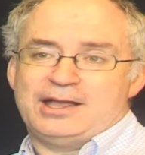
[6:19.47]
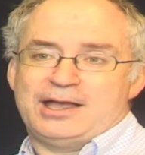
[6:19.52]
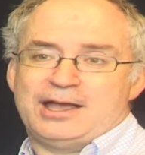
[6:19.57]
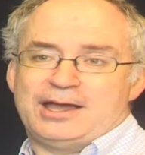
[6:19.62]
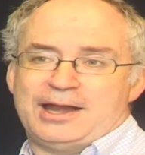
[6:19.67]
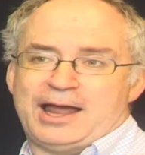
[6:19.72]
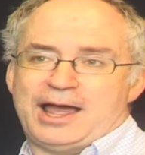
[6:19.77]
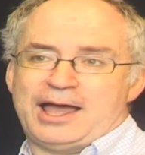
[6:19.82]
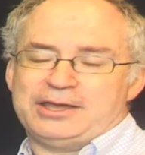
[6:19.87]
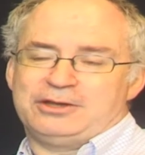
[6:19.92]

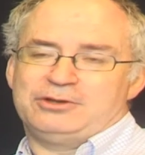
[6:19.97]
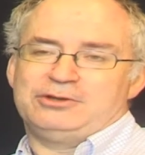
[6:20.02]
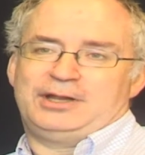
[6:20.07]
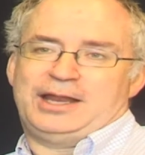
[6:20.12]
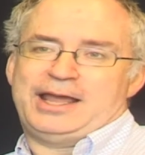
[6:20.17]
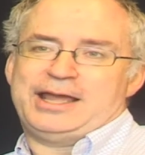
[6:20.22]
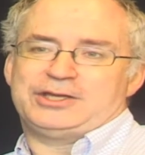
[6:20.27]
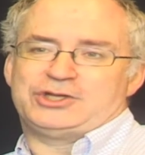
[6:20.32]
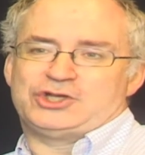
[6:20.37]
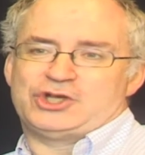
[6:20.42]
And I could
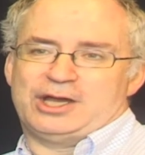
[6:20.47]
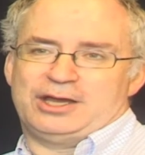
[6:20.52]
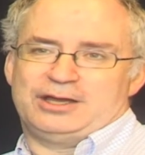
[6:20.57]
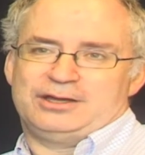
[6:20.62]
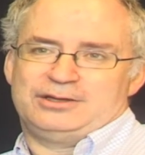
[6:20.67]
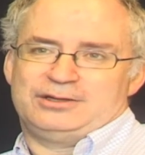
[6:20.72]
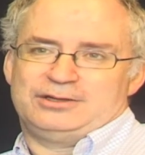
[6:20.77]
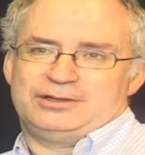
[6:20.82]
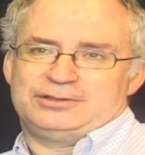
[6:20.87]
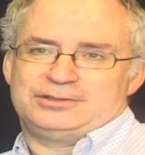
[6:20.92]
lecture
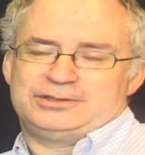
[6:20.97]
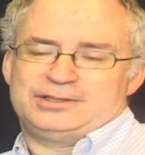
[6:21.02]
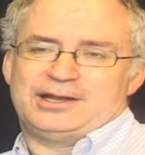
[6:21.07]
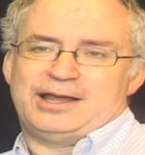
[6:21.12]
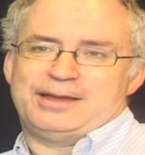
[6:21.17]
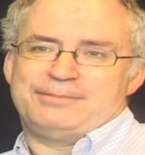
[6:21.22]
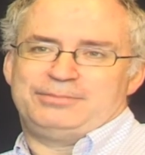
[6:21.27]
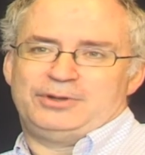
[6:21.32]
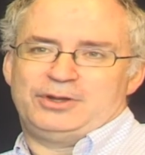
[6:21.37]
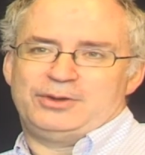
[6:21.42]
till
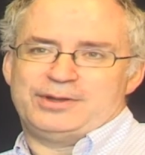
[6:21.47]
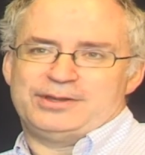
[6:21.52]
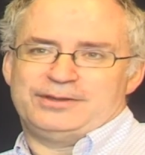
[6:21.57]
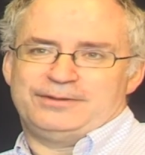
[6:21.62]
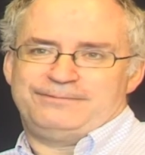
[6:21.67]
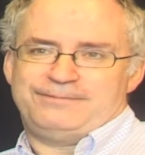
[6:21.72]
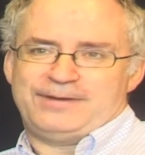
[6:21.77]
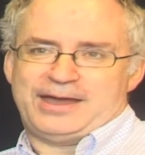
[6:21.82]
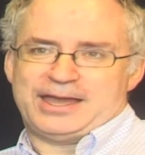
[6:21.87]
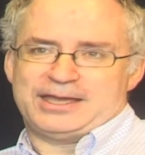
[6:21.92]
I'm blue in the
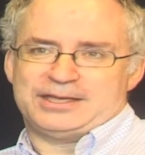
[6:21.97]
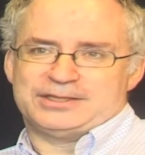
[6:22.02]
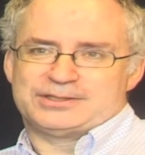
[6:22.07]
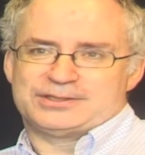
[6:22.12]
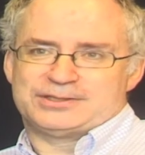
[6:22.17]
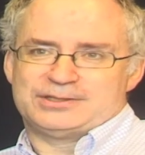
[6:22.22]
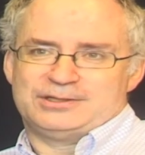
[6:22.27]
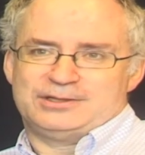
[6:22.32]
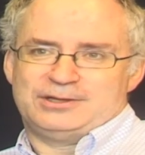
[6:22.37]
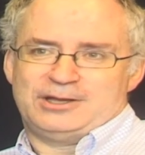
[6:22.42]

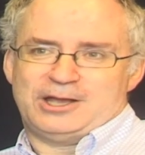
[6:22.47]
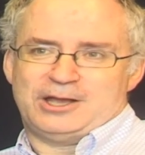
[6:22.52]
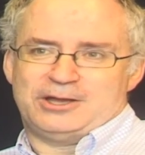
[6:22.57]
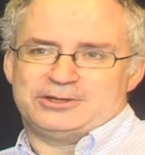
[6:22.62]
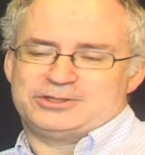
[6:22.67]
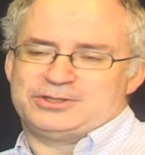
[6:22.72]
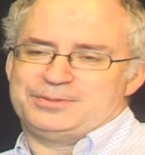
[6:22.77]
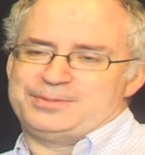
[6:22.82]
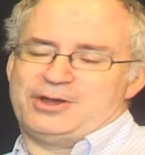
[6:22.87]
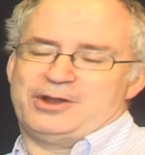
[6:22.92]
face,
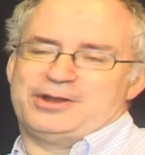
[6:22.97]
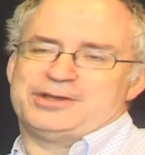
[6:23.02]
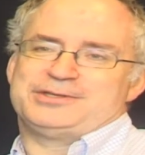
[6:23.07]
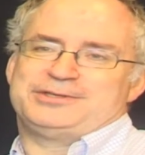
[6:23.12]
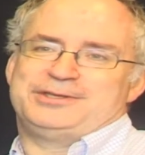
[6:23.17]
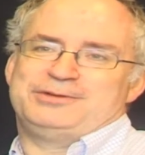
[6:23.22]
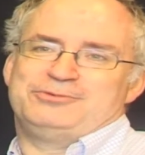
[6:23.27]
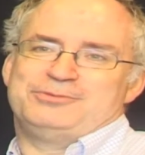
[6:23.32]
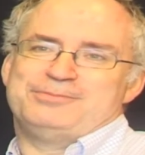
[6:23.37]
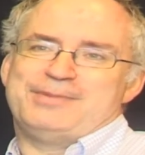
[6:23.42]
and to be
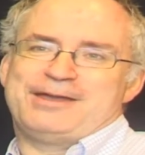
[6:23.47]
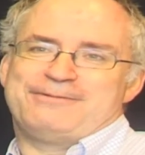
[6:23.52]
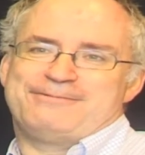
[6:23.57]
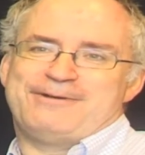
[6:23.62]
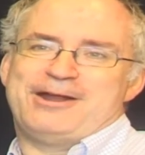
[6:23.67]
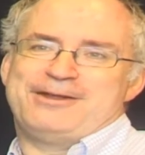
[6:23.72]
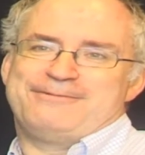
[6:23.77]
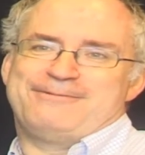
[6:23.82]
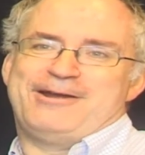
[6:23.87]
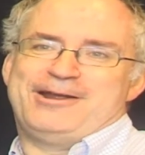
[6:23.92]
honest, it would make
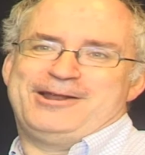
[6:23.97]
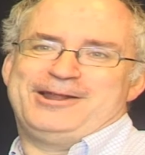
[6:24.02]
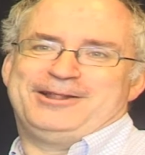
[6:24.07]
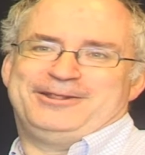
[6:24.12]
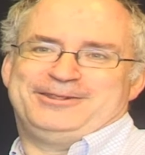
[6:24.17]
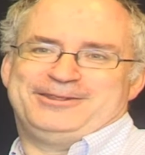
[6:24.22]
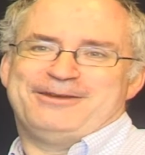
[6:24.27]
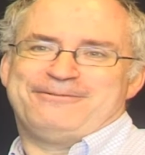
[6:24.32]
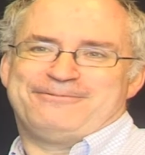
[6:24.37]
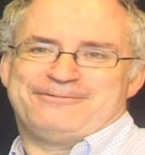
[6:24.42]
very, very
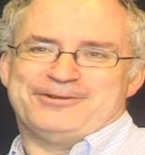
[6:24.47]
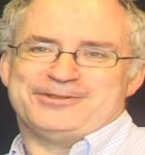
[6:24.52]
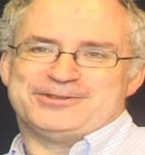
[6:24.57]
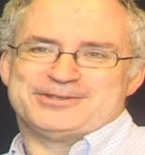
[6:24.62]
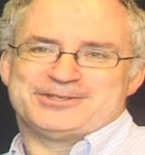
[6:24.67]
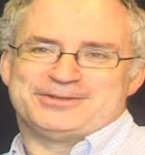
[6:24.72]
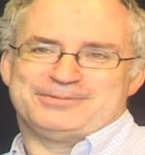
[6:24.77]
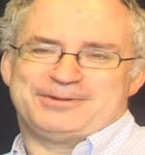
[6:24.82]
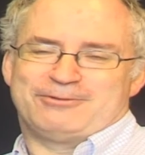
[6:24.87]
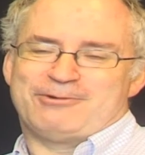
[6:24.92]
little
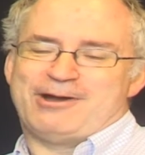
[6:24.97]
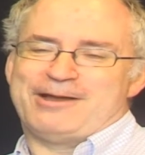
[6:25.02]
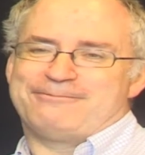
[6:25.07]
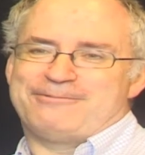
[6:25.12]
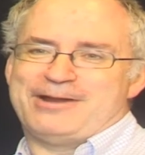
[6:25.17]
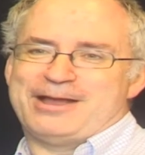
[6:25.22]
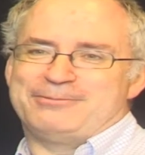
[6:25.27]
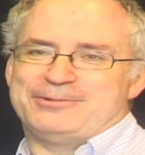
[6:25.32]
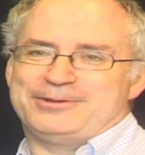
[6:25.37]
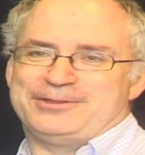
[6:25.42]
difference, to be quite
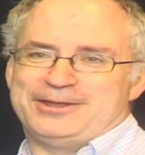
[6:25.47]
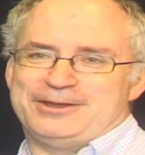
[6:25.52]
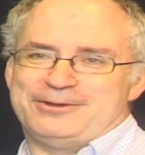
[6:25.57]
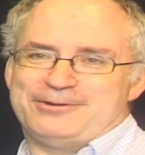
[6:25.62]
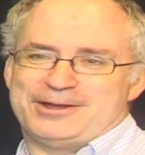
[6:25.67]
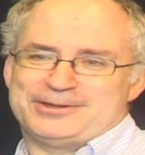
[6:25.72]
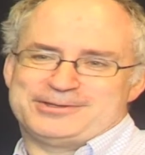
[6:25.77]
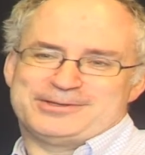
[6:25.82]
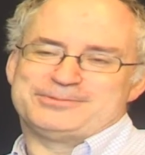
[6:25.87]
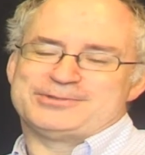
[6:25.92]
frank with you.
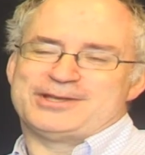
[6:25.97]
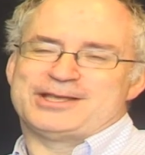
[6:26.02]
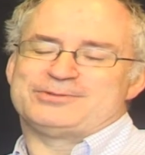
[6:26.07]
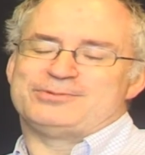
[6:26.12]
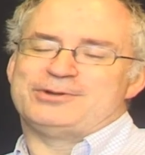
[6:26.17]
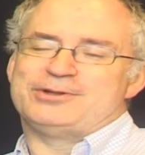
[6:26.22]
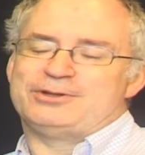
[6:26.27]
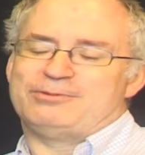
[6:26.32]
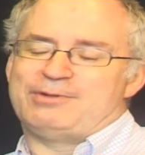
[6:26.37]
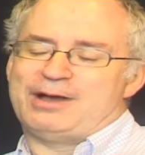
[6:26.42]
I sometimes
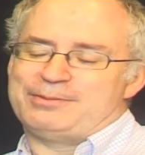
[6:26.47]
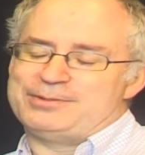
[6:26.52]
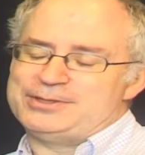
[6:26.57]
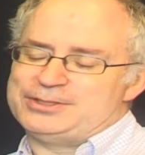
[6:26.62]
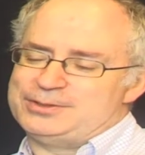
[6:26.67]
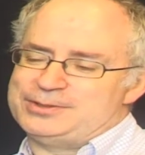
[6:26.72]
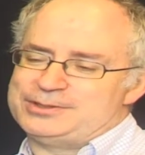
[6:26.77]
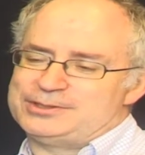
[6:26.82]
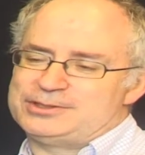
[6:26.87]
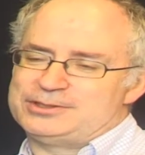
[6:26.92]
wonder why we
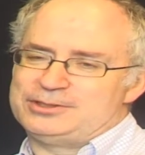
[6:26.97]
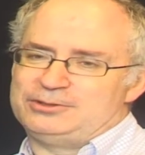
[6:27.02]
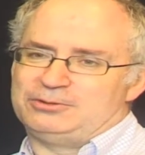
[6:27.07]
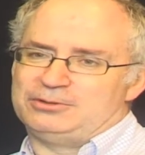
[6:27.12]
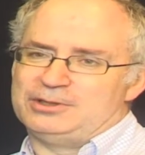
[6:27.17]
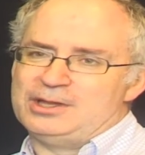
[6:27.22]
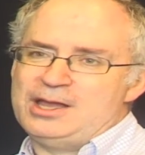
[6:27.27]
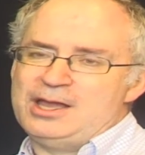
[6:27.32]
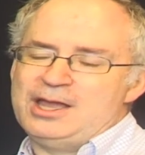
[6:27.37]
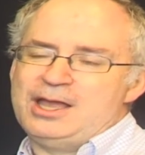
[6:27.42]
do it at all.